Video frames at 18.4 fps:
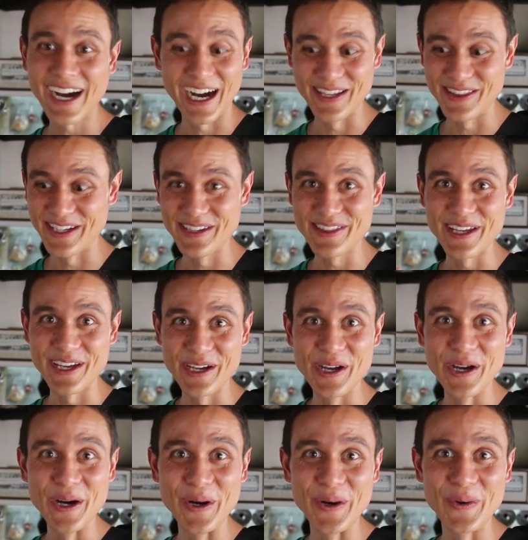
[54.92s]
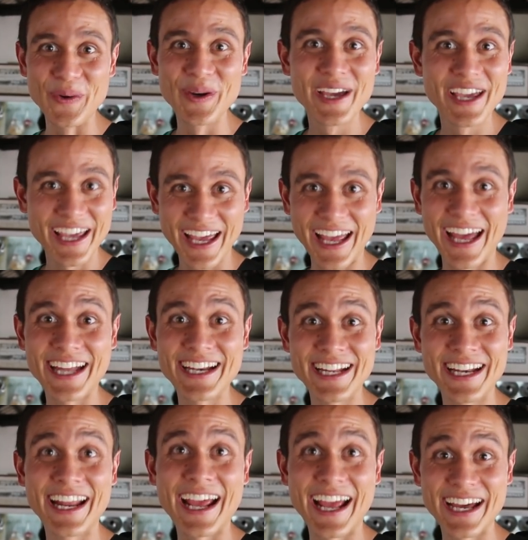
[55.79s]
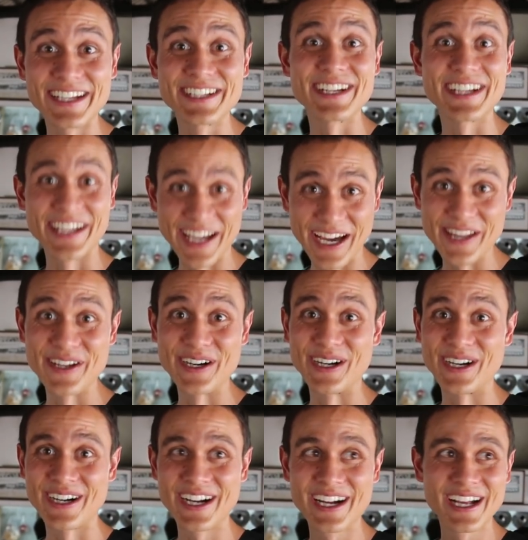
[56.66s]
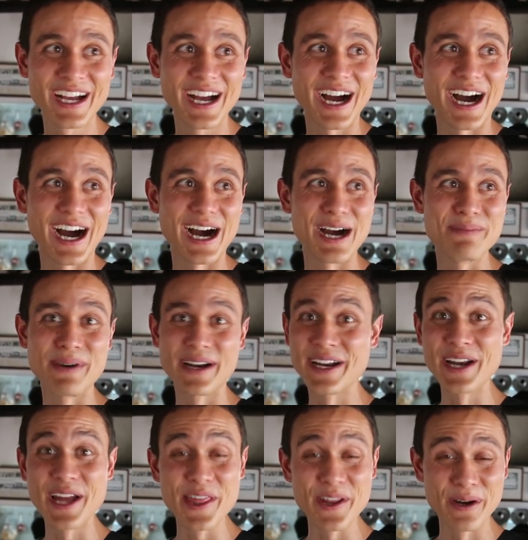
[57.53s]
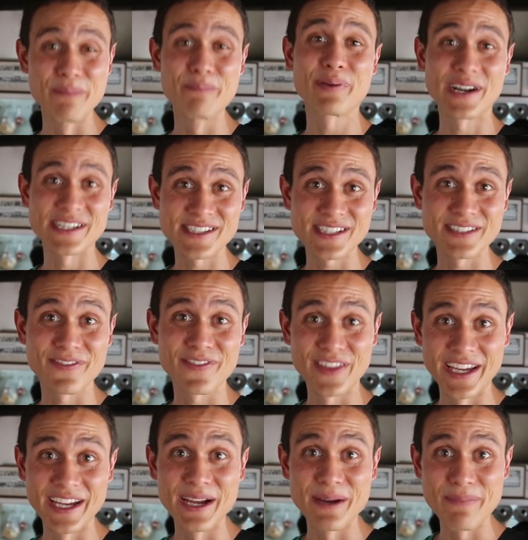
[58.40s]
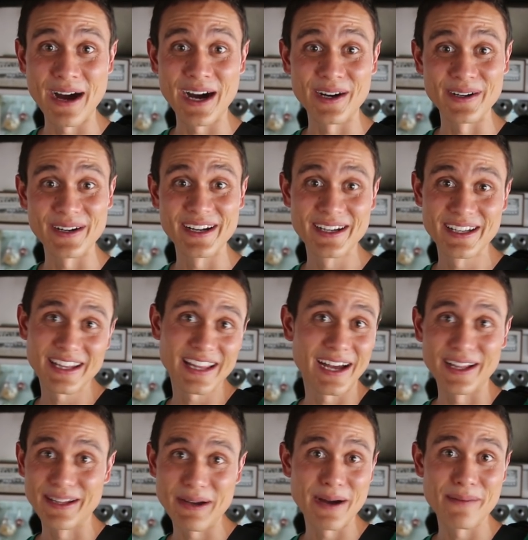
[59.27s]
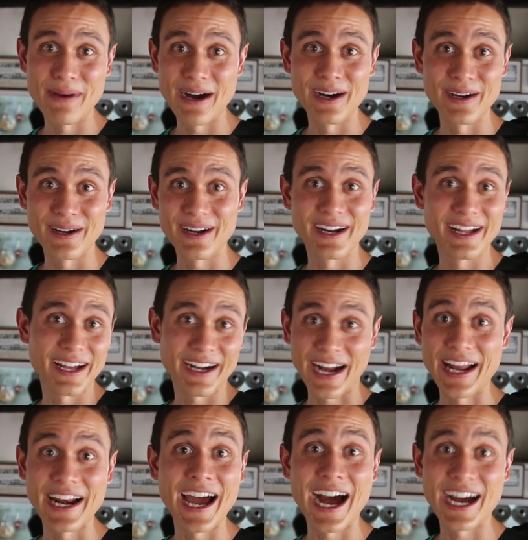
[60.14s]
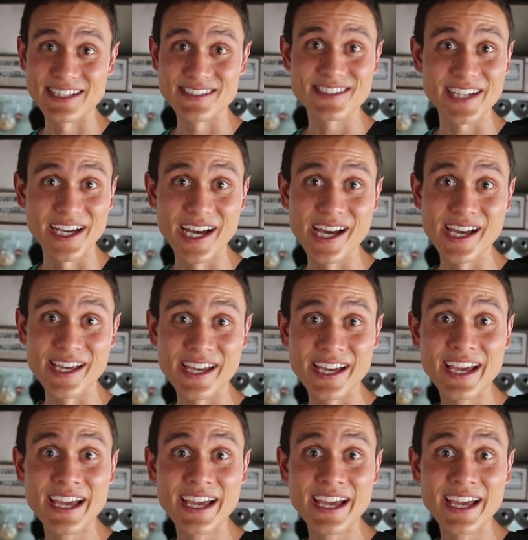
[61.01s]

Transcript: I think they go hand in hand together. Uh, but another impressive thing about uh, about Rana Hansa